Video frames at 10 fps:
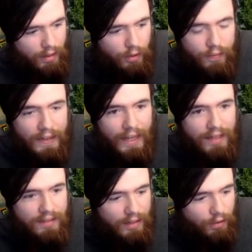I don't think he
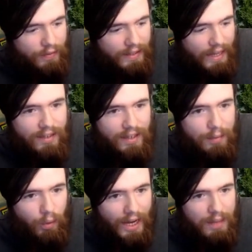has I don't think he has any
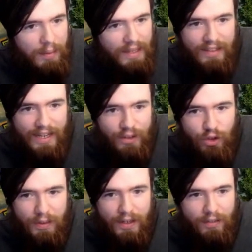more Albaz. He can't use
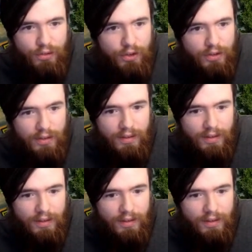Branded Fusion.